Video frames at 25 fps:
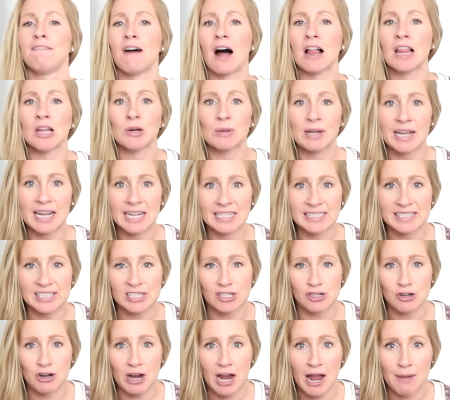follow
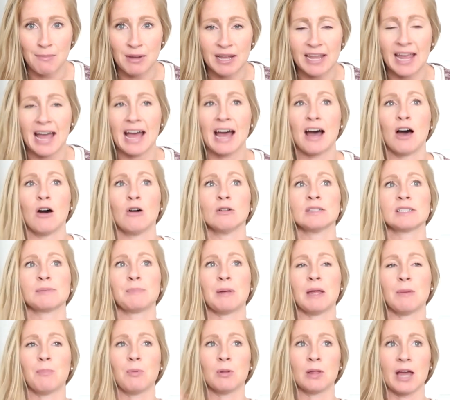Instagram accounts,
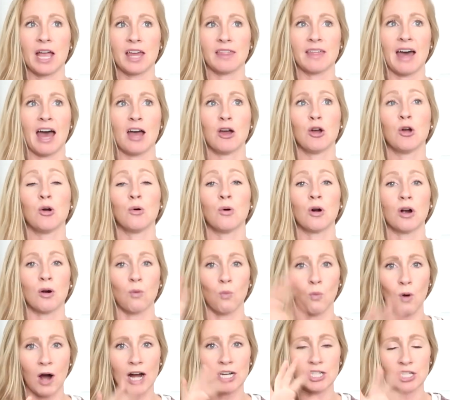people like that who are
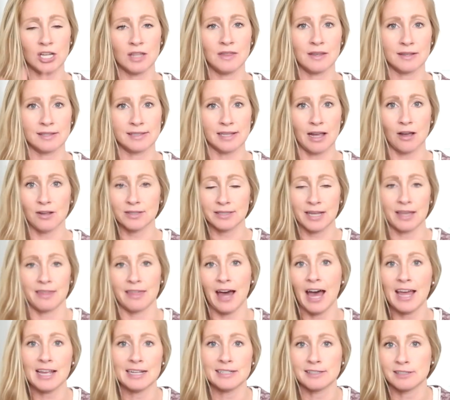watching the sales. Like,
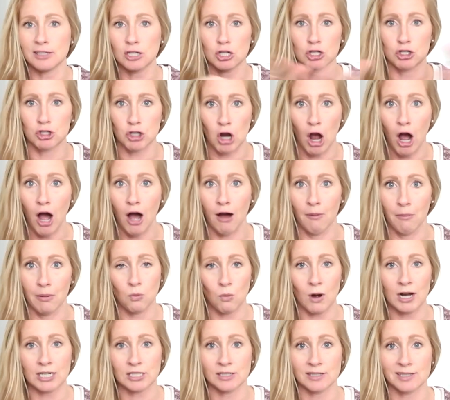that is their job, to
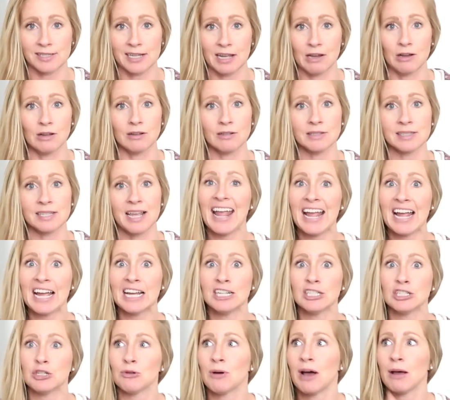watch the sales.
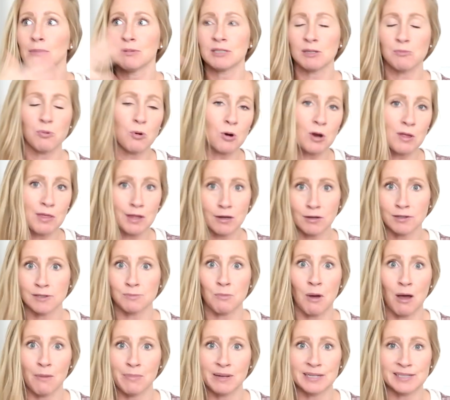And you help support their
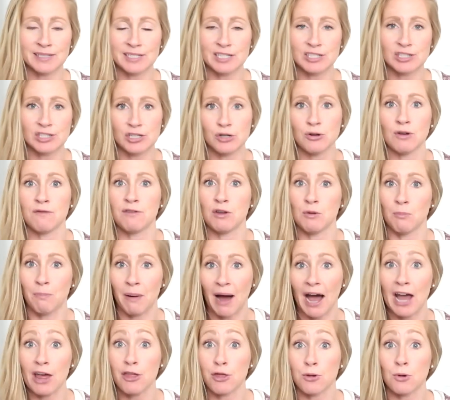small business too if you
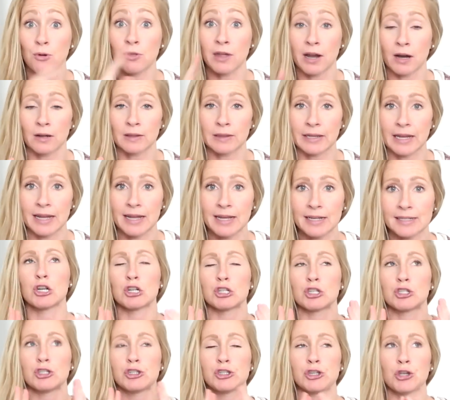buy through their link.
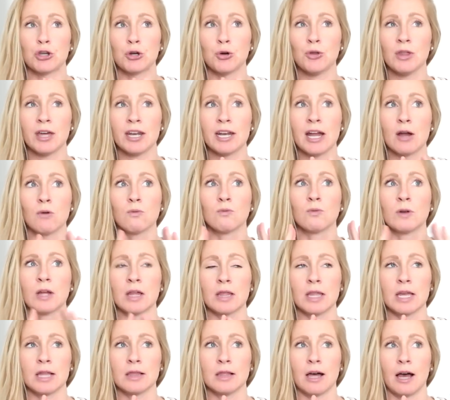There's two that I
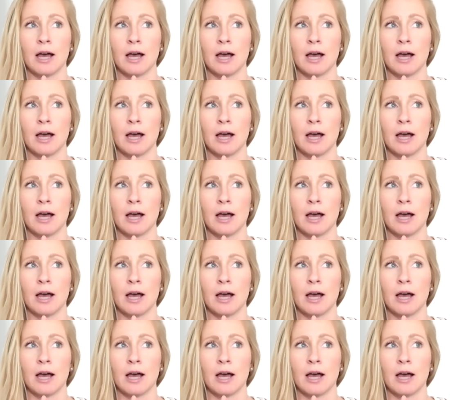really